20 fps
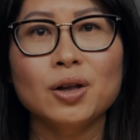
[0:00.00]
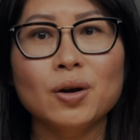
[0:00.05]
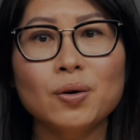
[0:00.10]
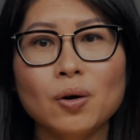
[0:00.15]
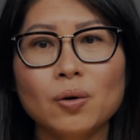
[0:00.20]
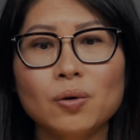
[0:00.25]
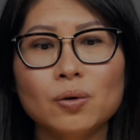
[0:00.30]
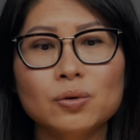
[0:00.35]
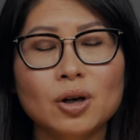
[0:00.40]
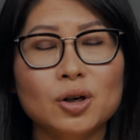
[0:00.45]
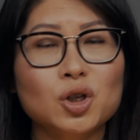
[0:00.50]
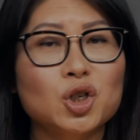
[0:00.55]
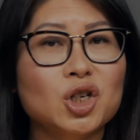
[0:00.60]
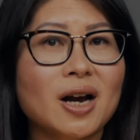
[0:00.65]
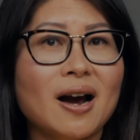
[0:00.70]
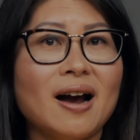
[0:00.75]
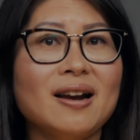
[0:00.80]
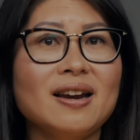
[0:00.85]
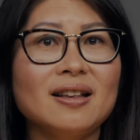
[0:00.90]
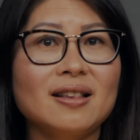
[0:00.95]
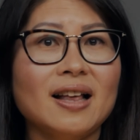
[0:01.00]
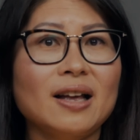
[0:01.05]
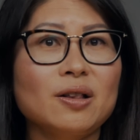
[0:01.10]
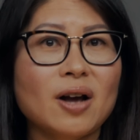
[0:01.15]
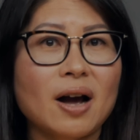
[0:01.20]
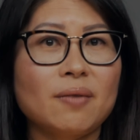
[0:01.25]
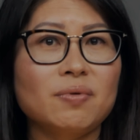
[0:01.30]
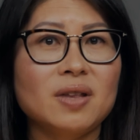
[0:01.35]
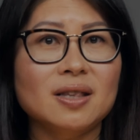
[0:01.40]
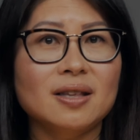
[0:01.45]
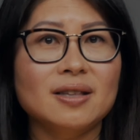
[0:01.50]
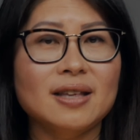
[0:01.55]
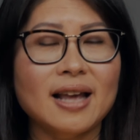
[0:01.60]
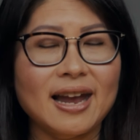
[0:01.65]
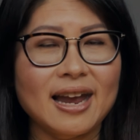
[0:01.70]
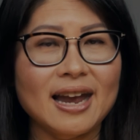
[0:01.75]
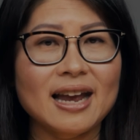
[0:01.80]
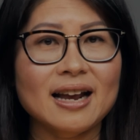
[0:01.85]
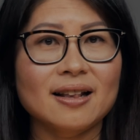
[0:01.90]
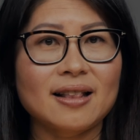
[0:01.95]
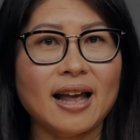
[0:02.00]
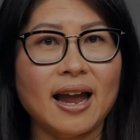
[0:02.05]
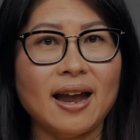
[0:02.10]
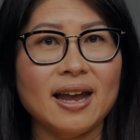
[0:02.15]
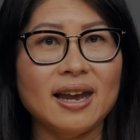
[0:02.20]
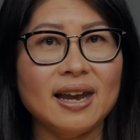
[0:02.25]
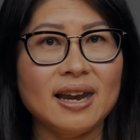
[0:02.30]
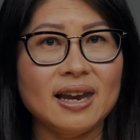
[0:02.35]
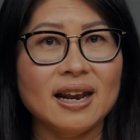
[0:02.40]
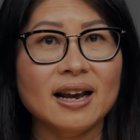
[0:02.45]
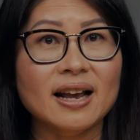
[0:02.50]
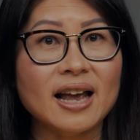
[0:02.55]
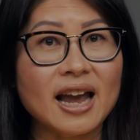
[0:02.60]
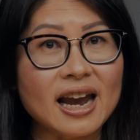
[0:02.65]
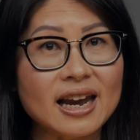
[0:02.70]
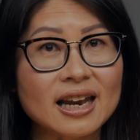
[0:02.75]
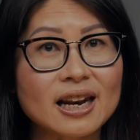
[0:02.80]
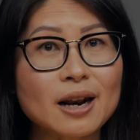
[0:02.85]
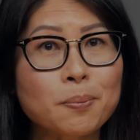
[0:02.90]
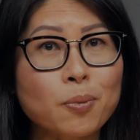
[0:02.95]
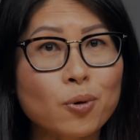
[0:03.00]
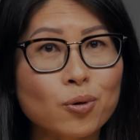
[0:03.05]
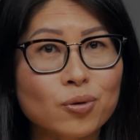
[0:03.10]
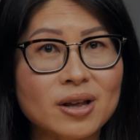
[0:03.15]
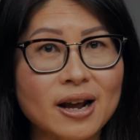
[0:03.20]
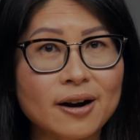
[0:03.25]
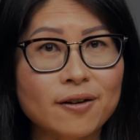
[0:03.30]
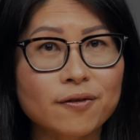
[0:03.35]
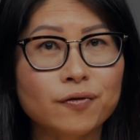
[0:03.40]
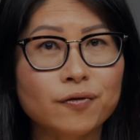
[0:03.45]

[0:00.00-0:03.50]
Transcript: You know, the Chinese like to have this saying like eating 80%